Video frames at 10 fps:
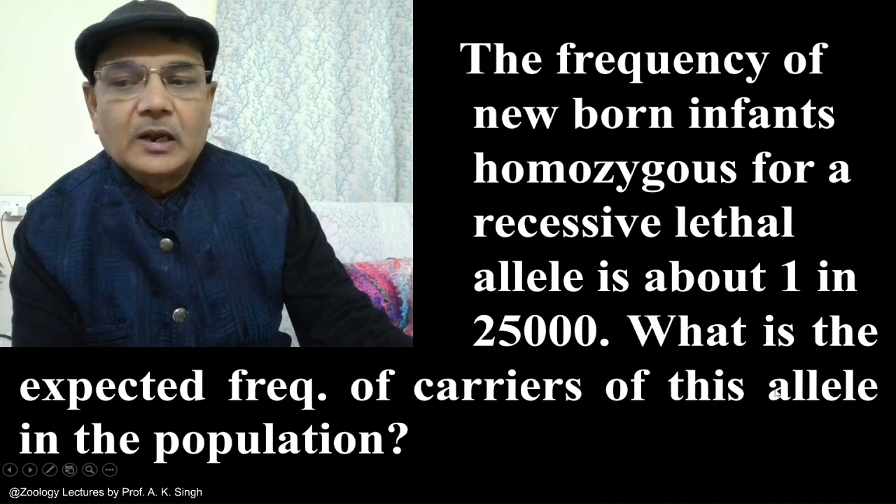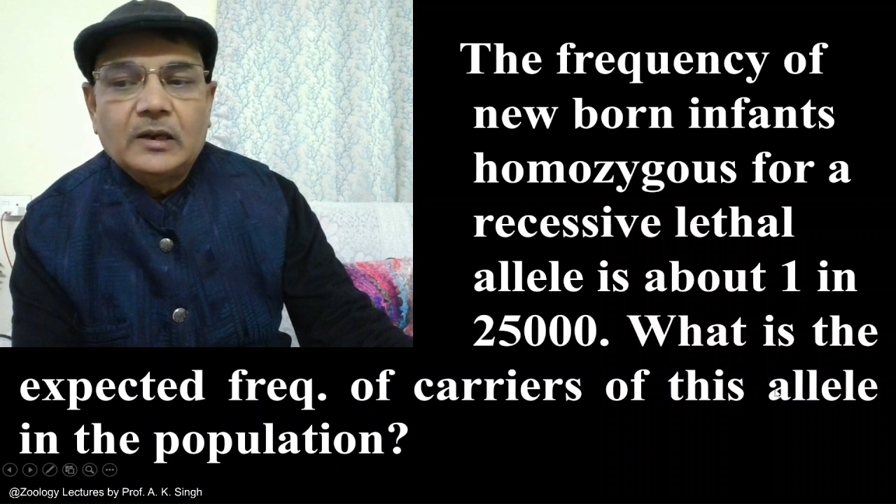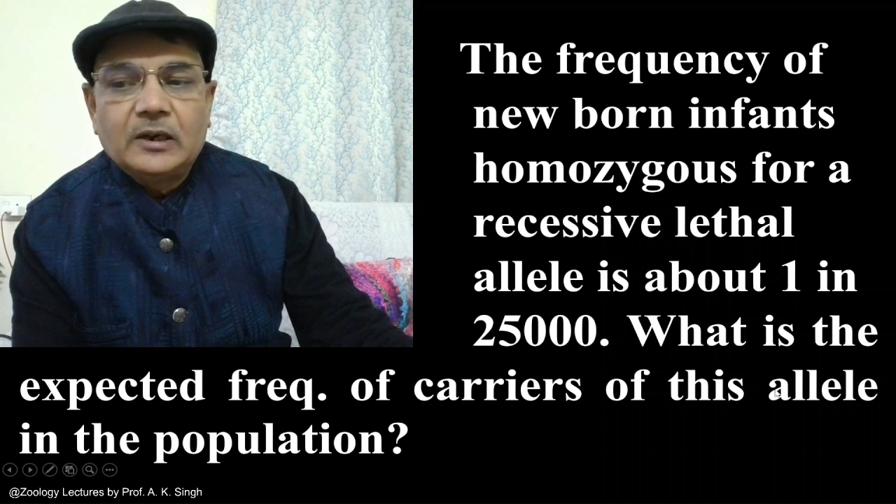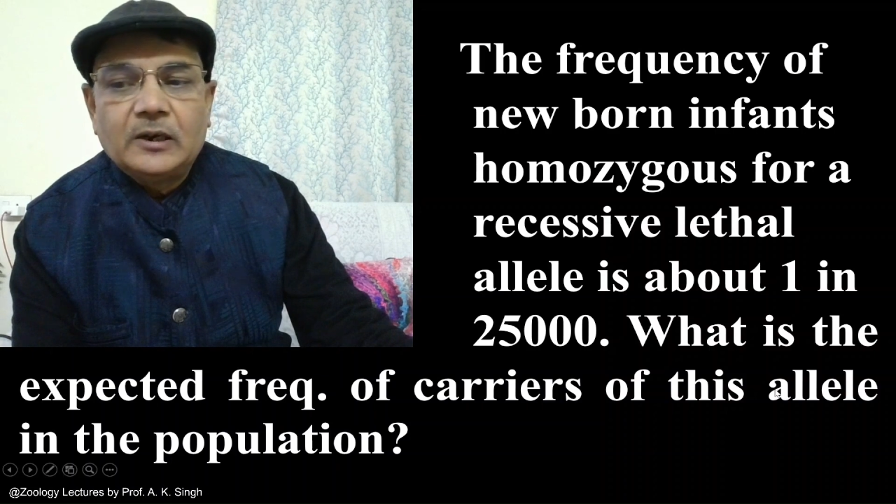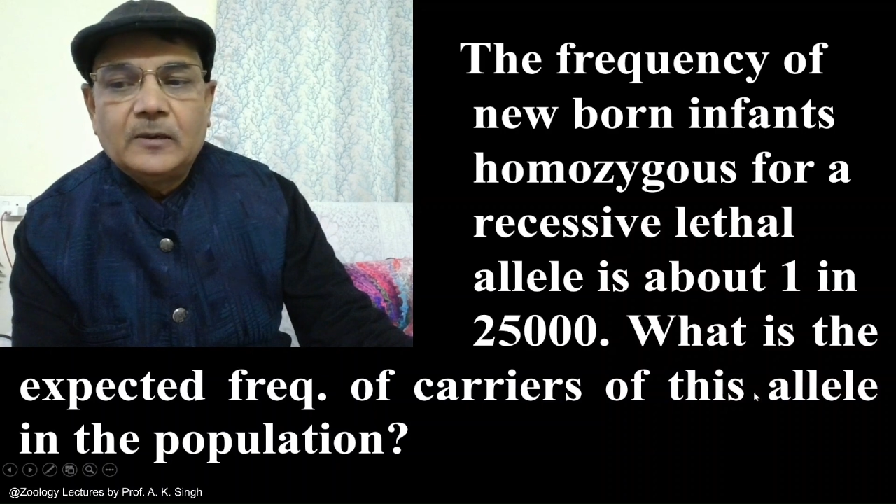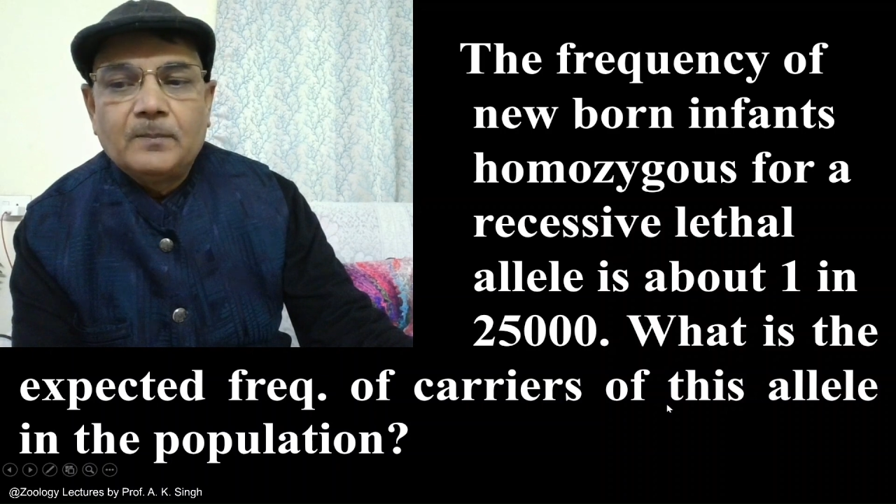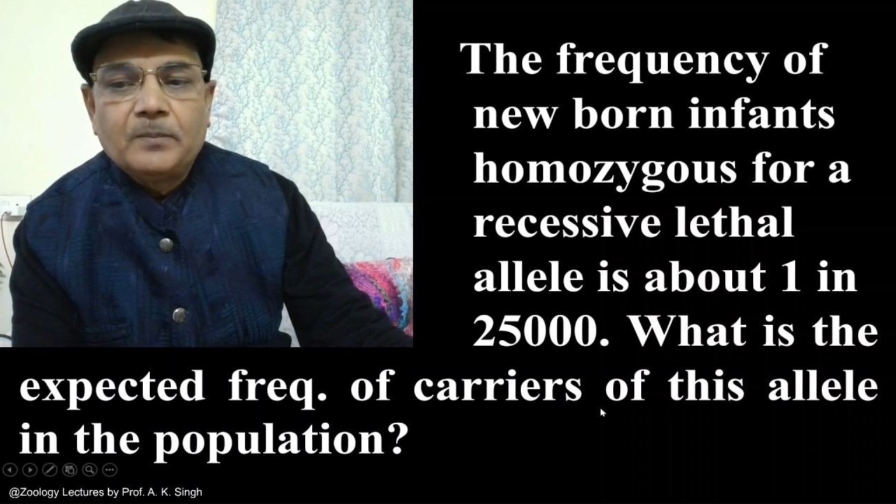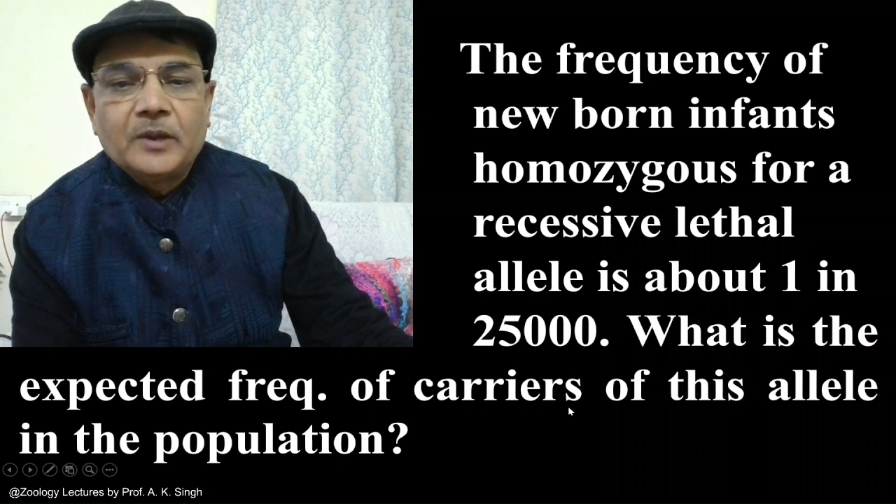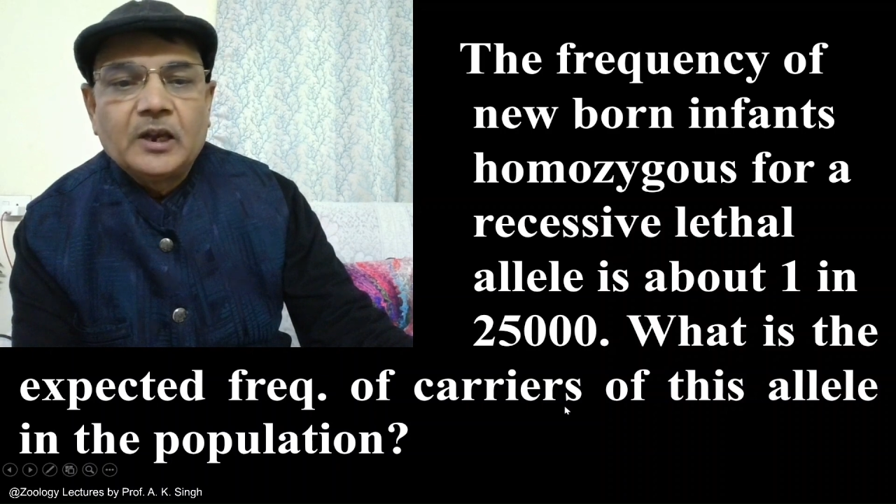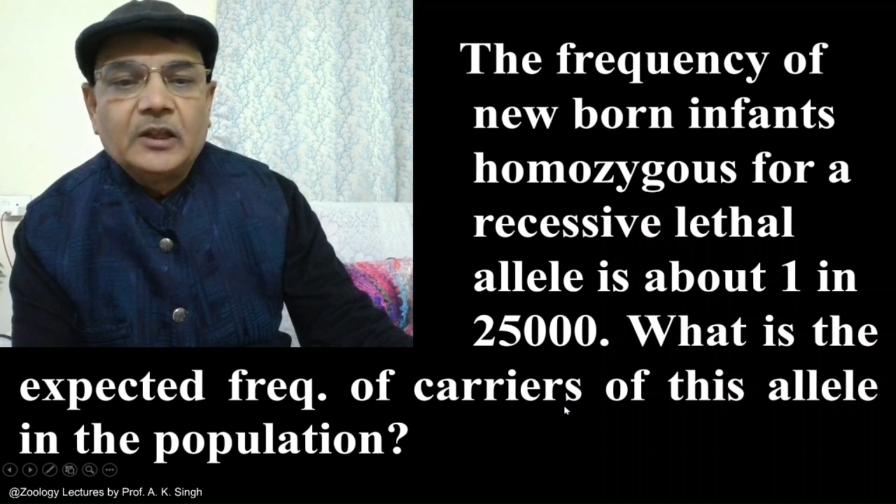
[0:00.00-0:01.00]
allele
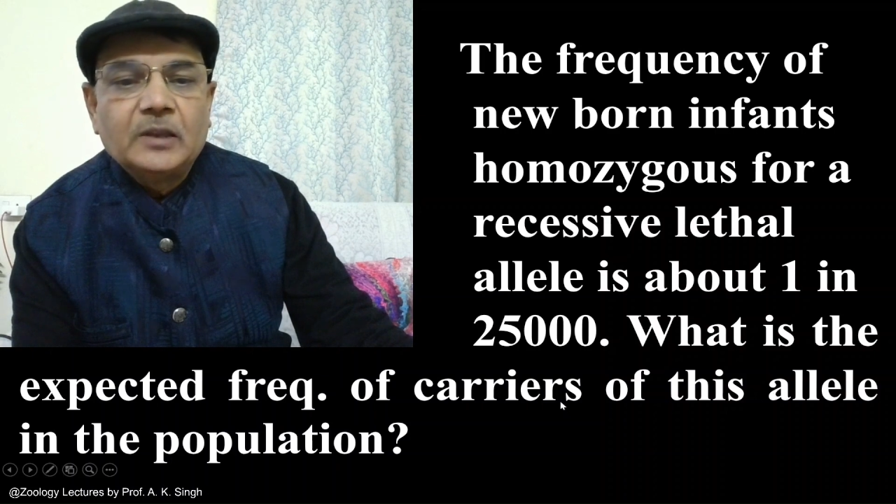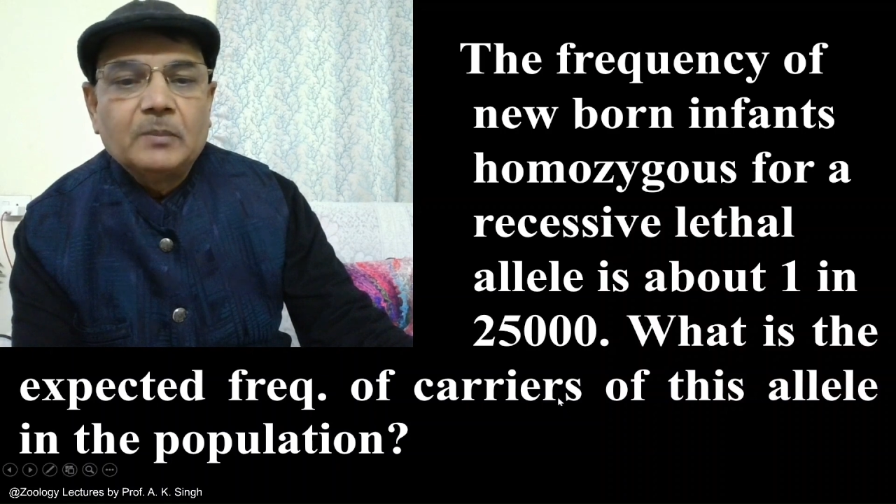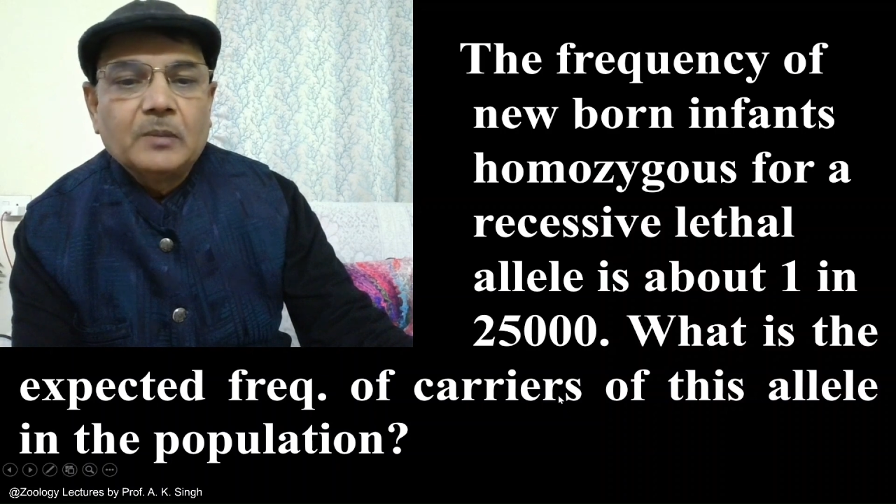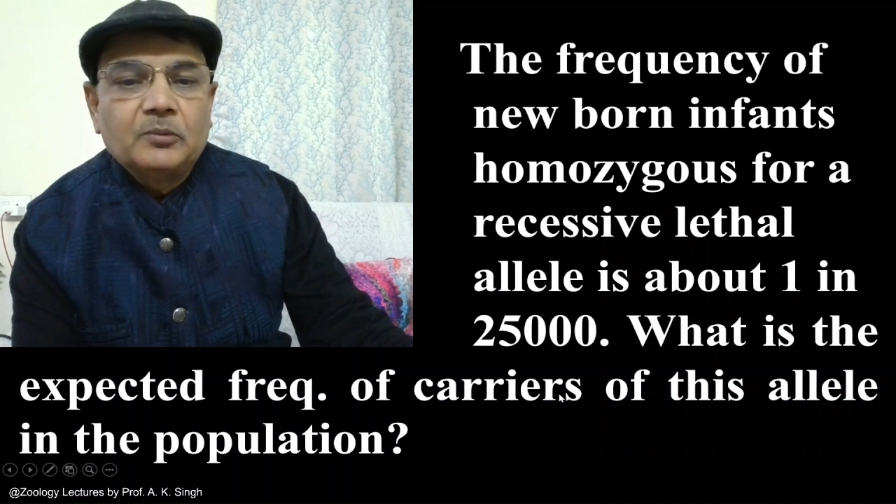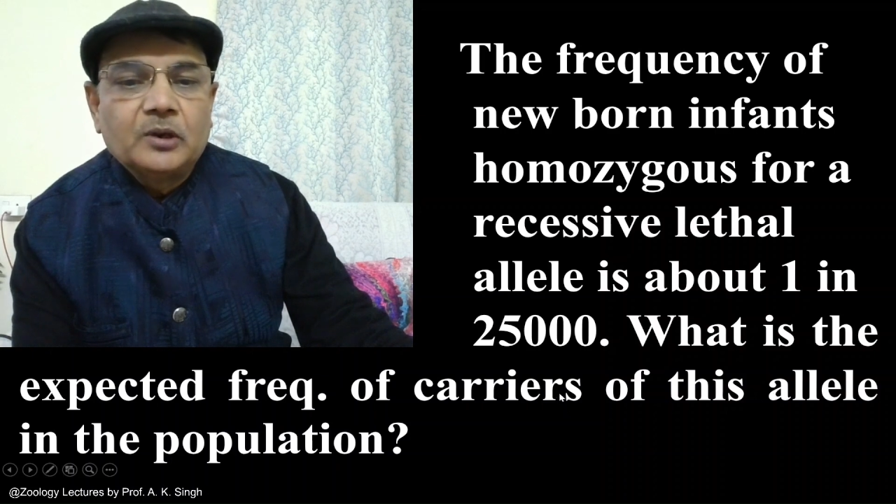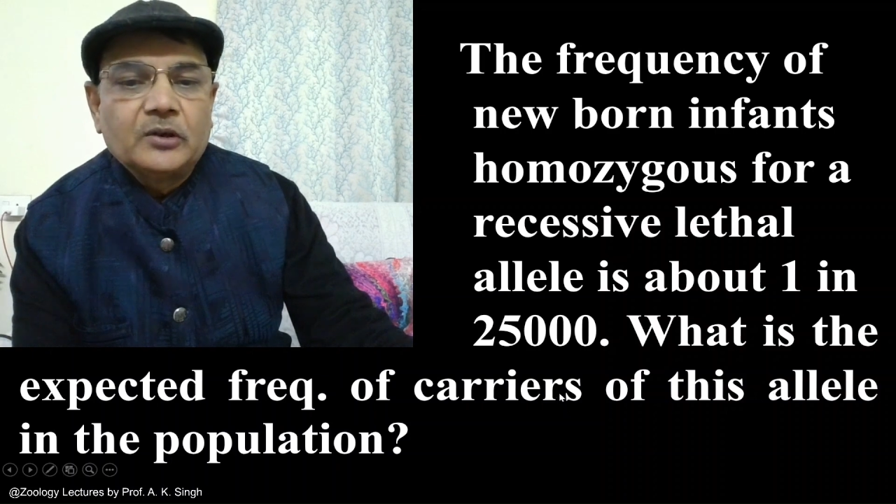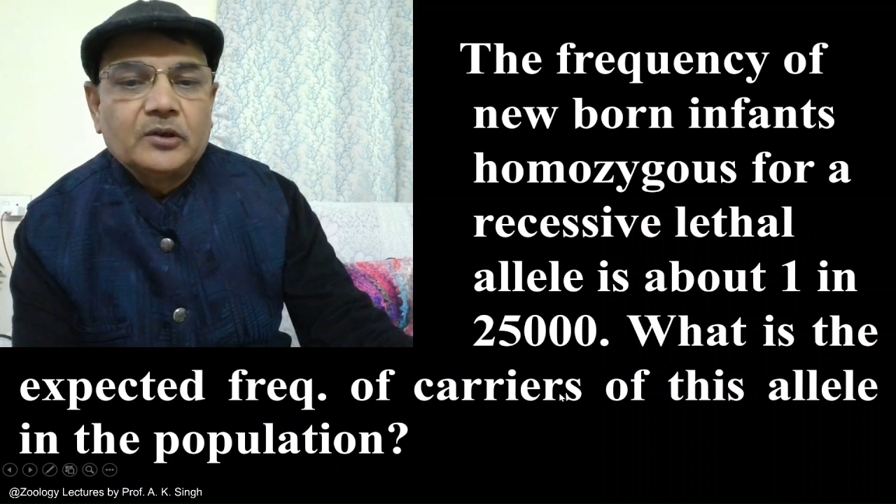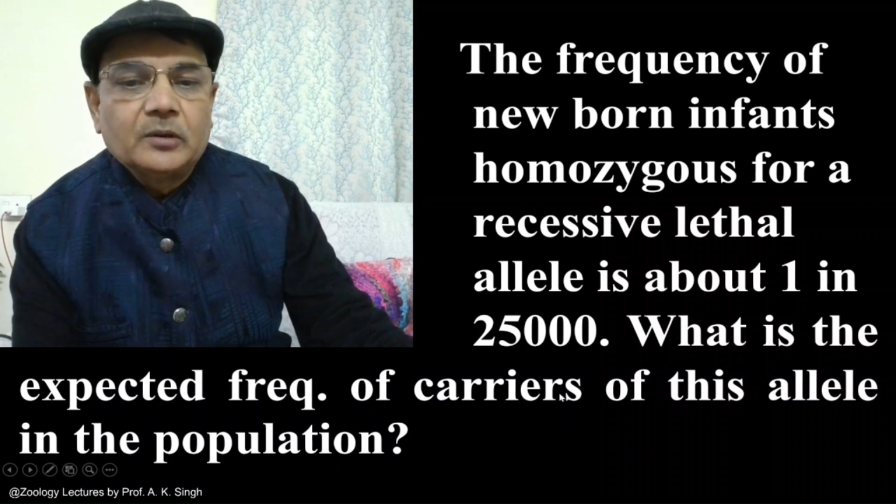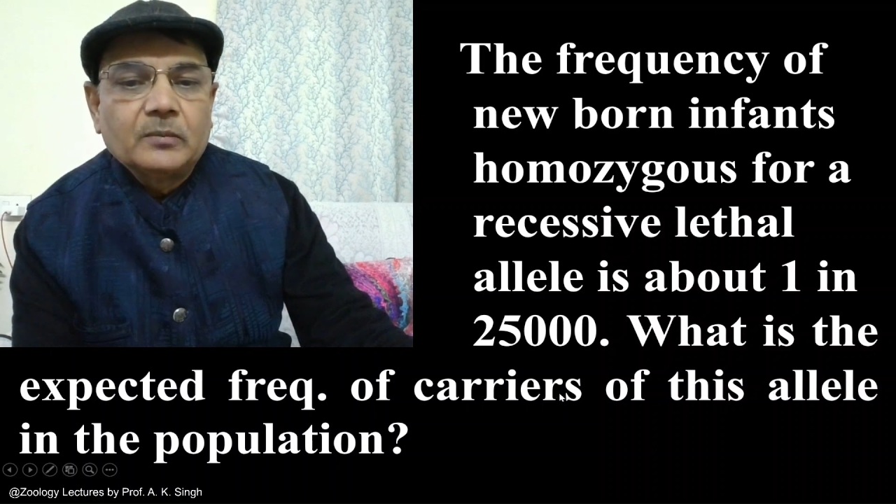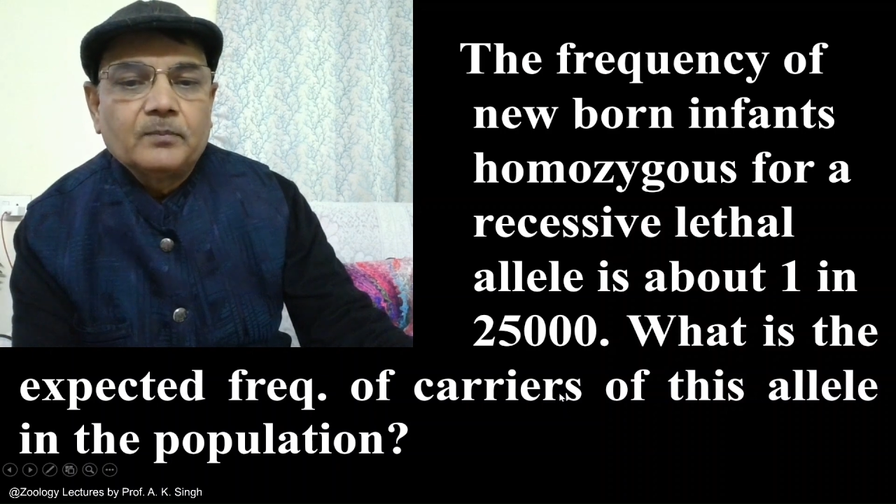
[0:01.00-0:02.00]
in the
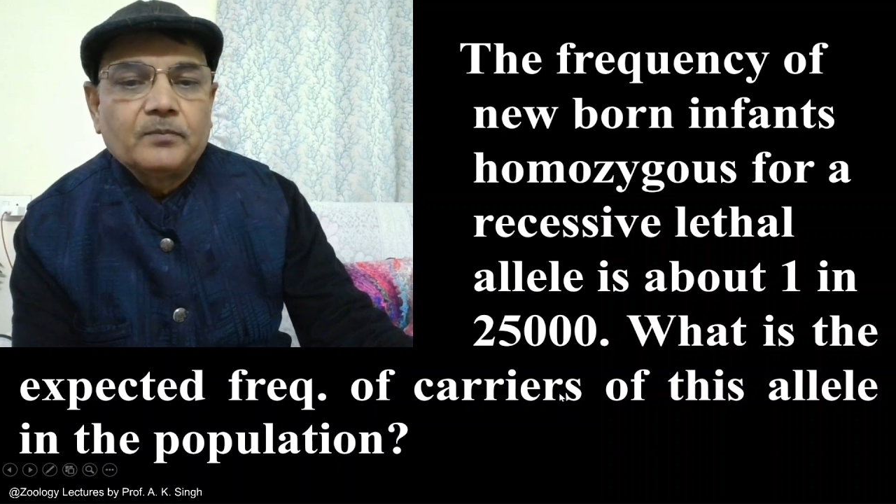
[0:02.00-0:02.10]
population?